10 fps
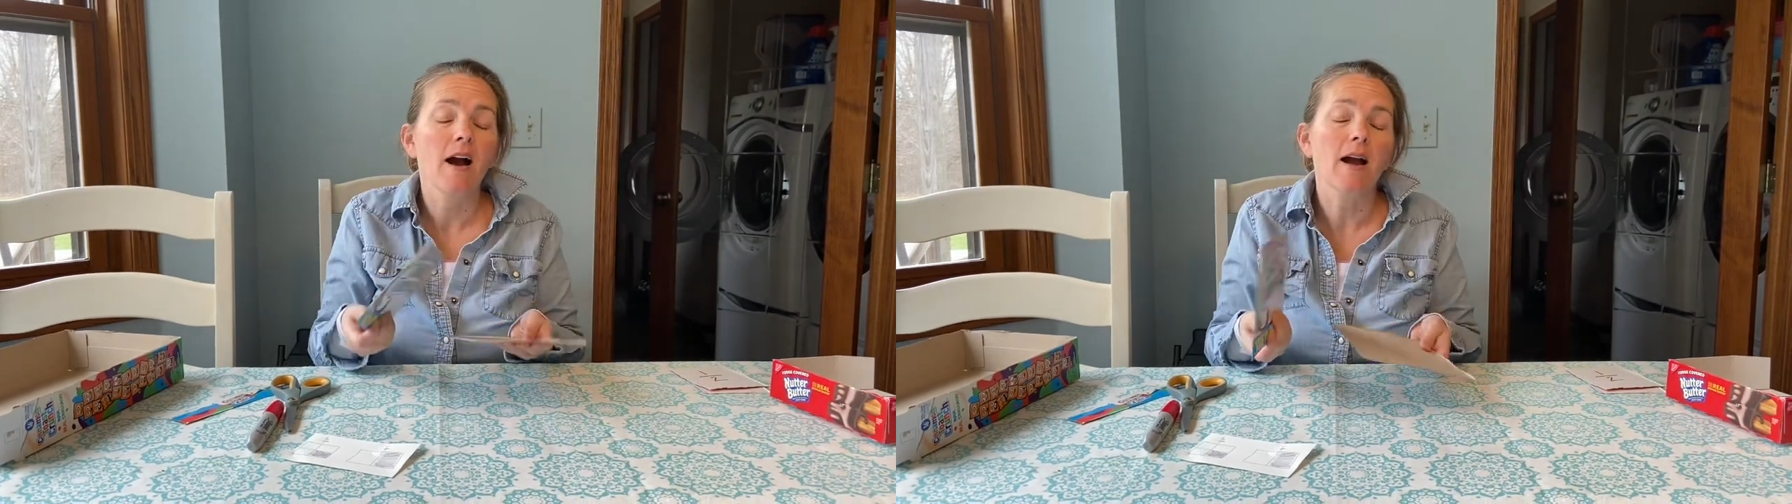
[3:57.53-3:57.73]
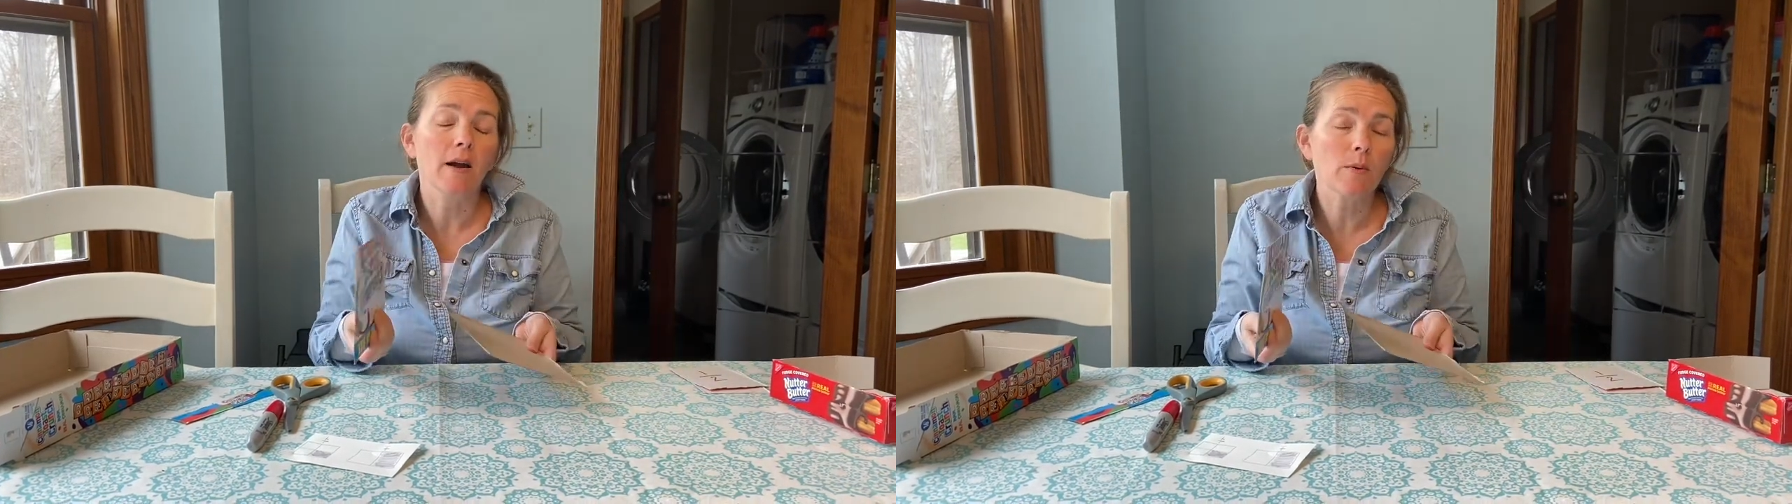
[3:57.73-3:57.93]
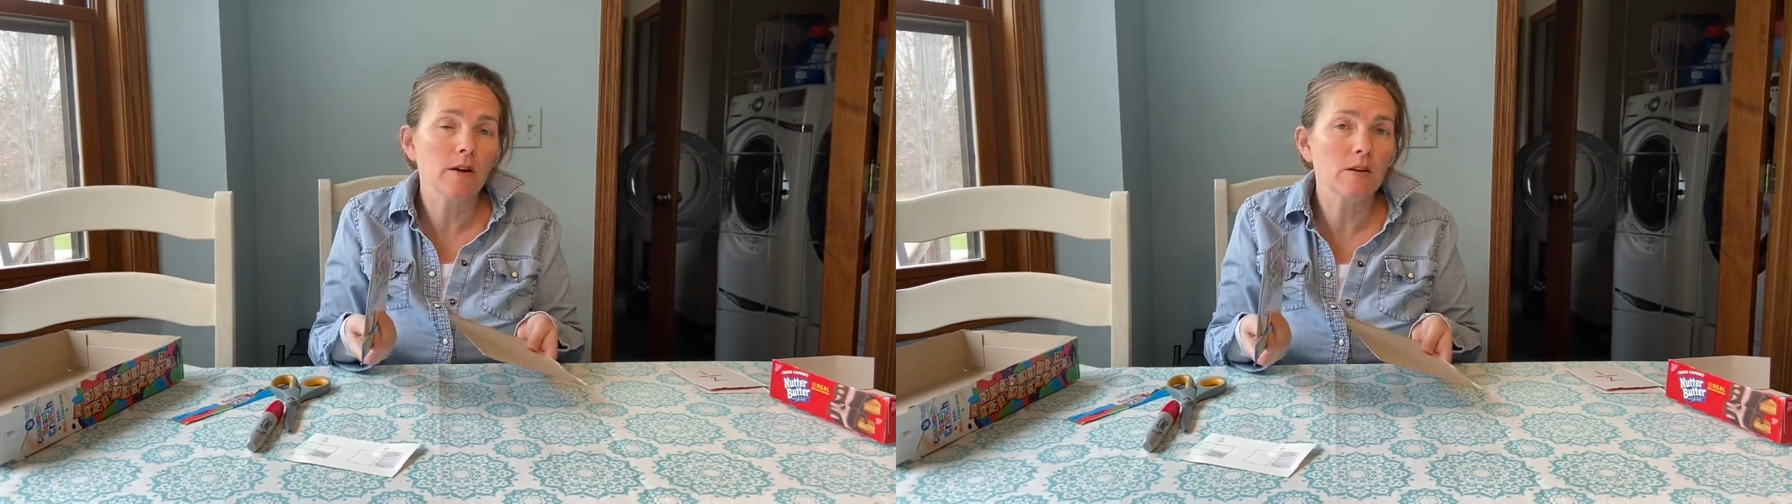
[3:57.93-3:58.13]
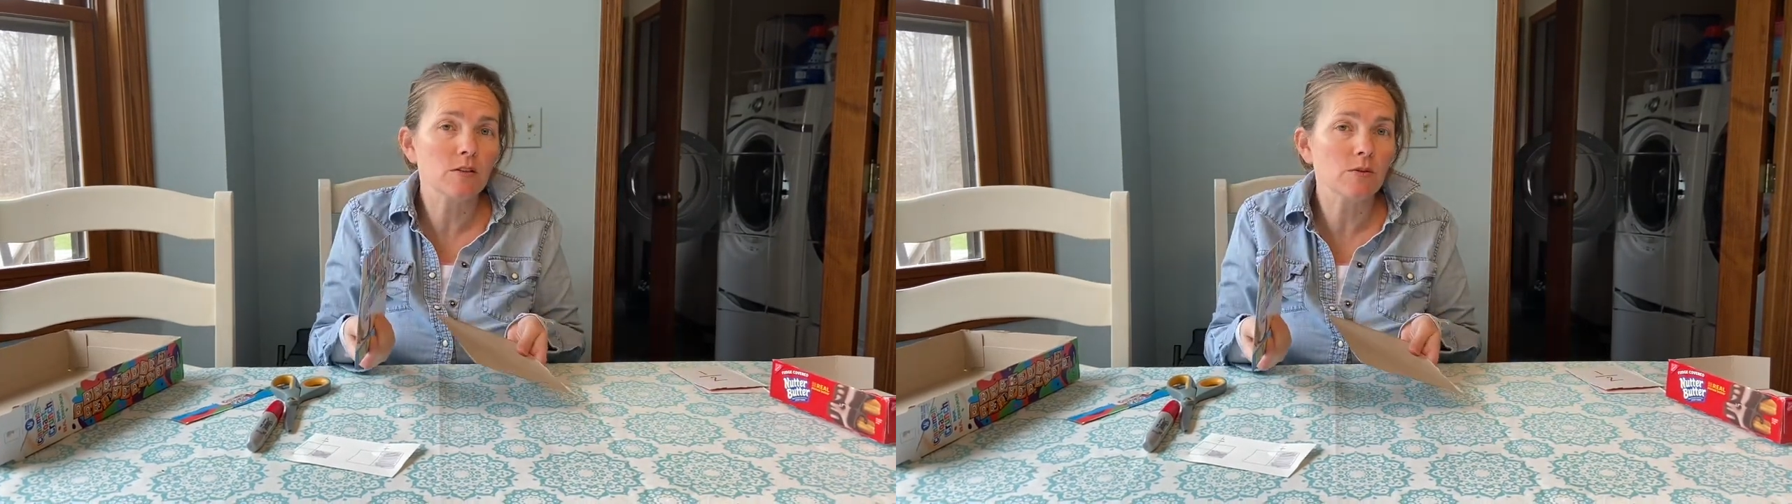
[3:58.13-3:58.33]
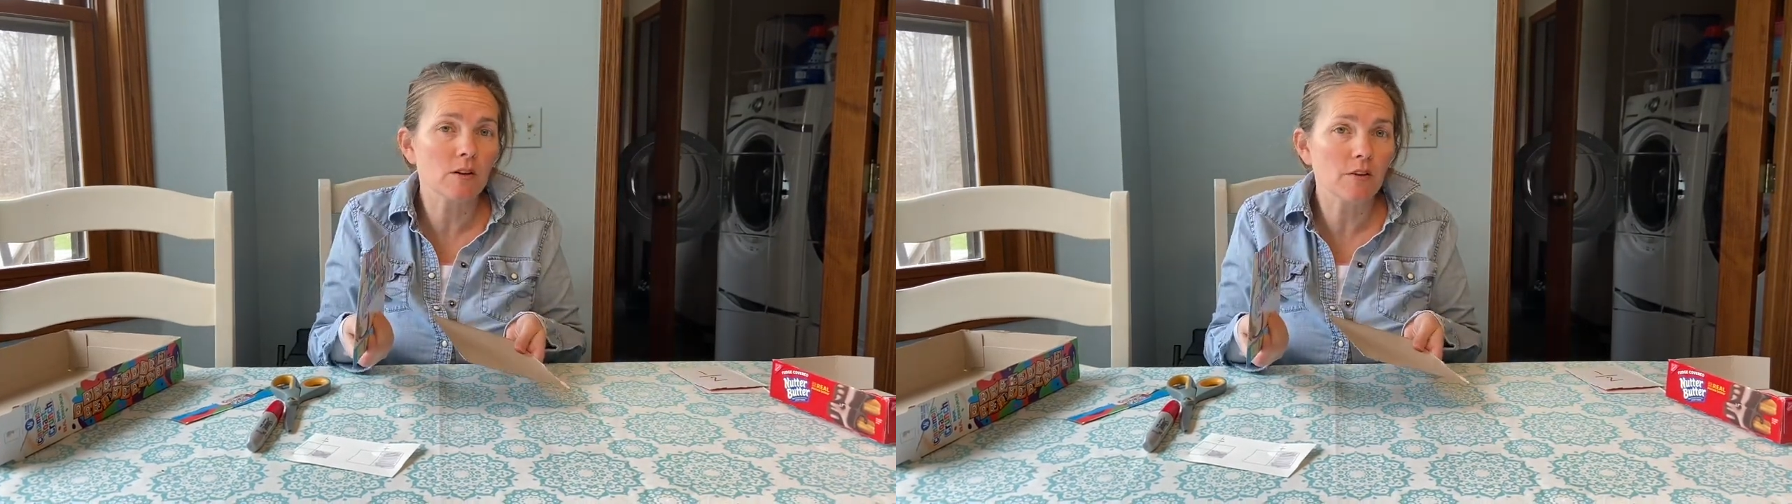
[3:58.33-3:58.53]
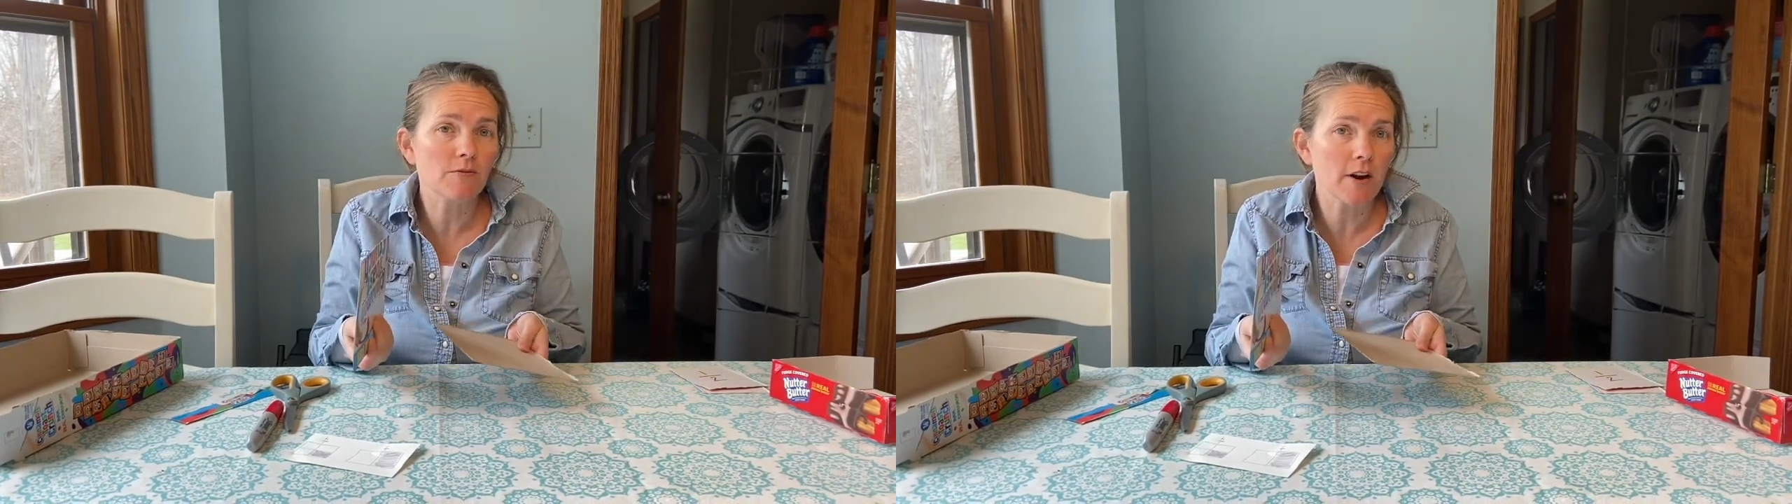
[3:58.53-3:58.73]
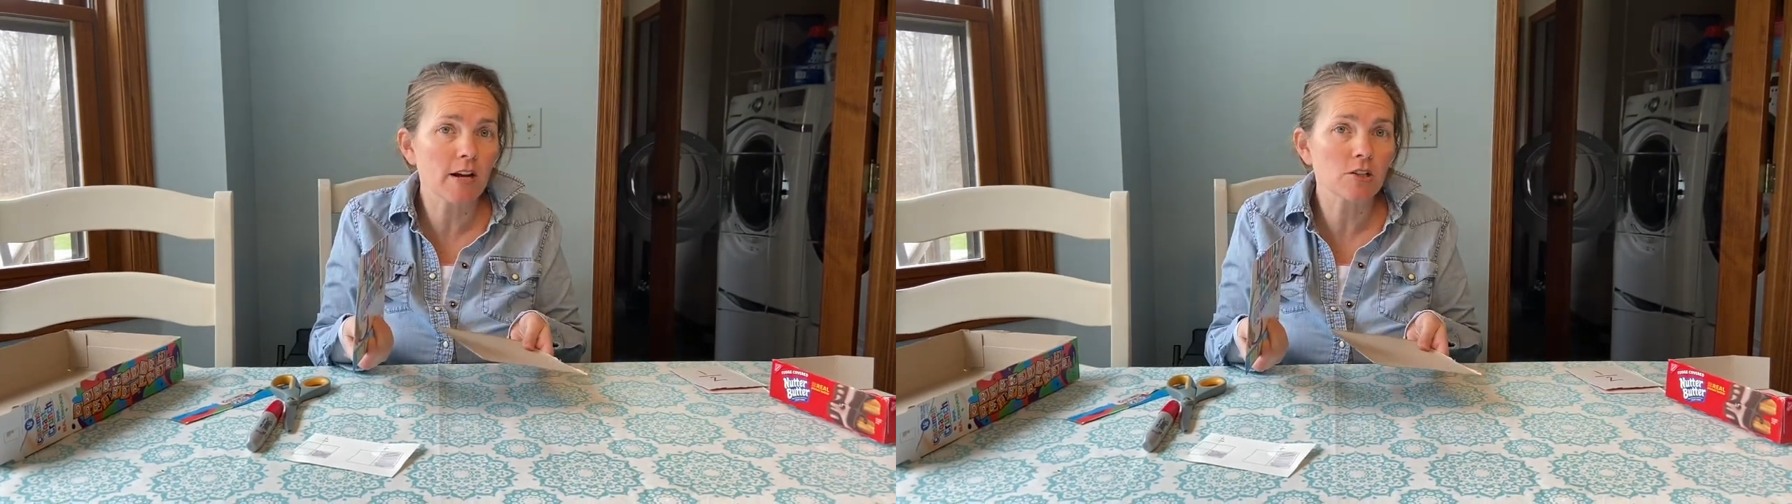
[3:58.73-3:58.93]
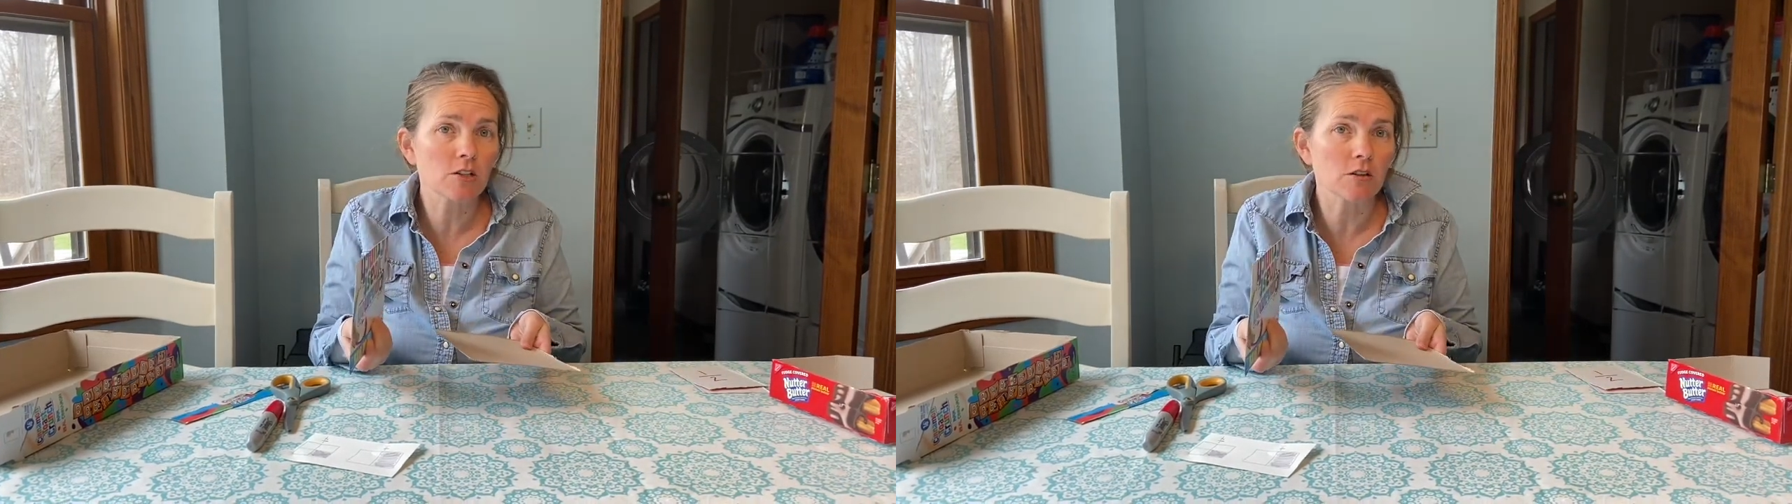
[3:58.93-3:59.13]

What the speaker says: I want to do another fraction